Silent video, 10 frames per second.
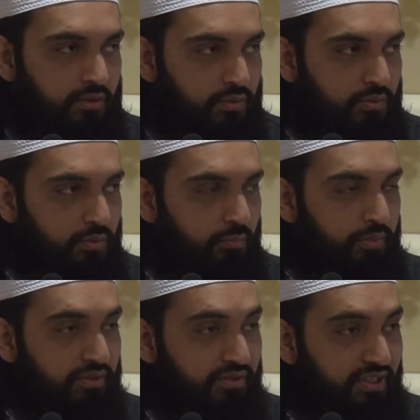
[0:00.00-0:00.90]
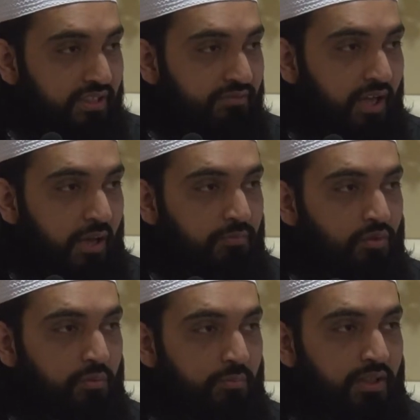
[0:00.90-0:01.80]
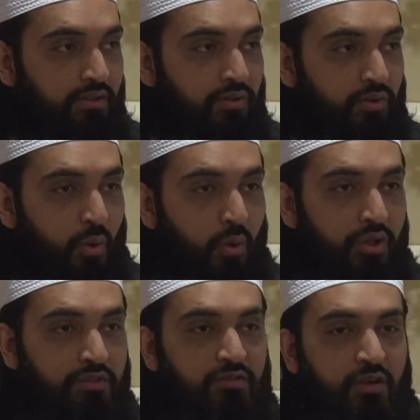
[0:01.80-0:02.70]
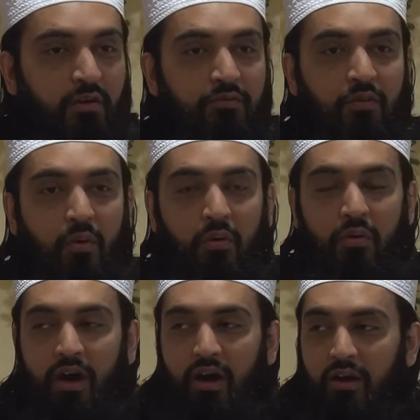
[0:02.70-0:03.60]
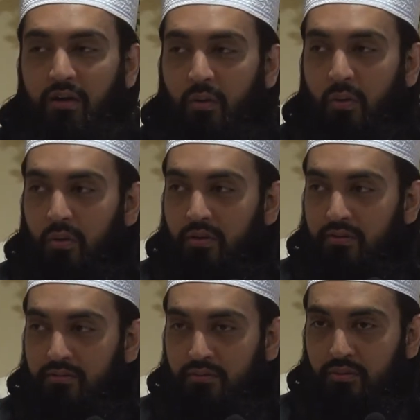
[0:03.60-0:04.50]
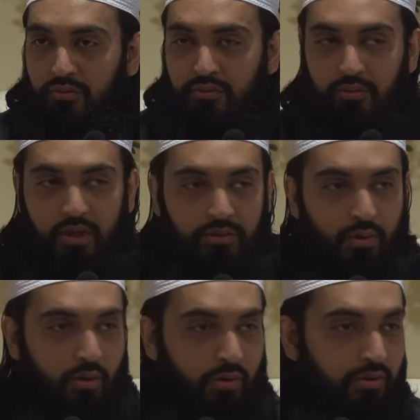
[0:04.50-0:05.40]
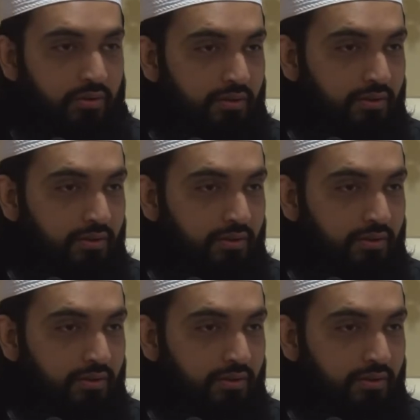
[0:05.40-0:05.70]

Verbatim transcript: You perceive him to be the tallest of all those who are tall.